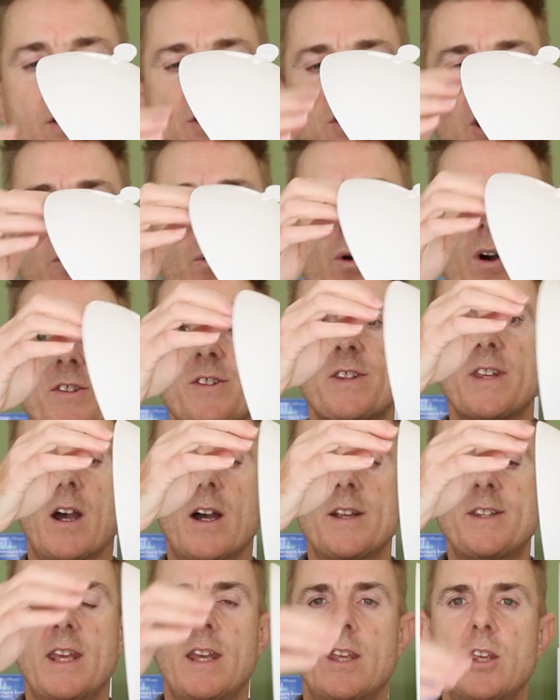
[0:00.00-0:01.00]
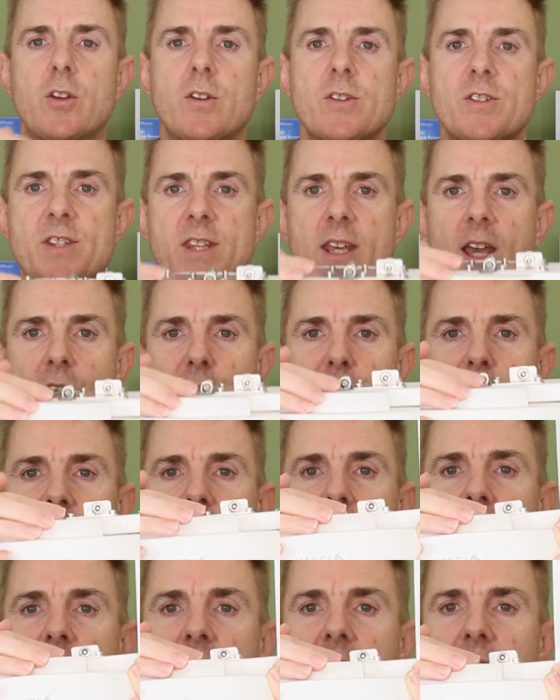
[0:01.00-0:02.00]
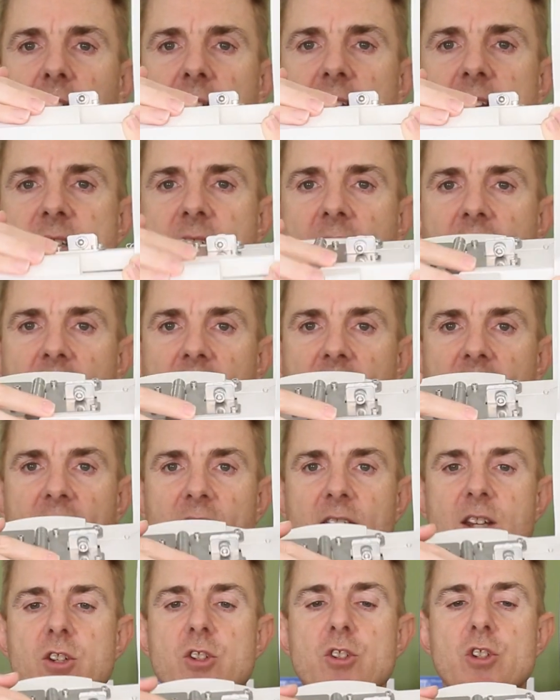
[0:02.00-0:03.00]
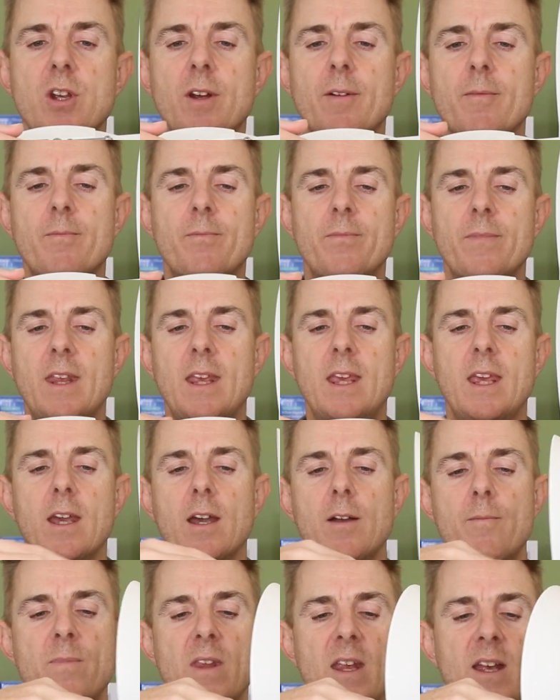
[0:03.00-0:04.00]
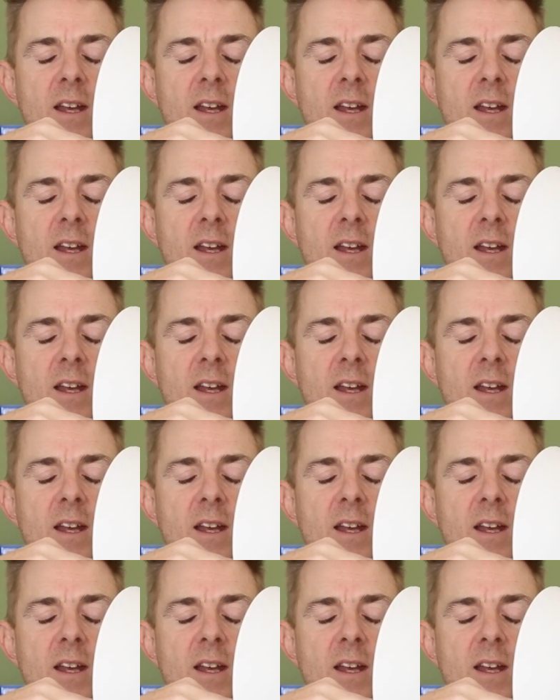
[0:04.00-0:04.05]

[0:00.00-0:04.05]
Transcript: so what's the idea? You can see hopefully that there is a hinge here.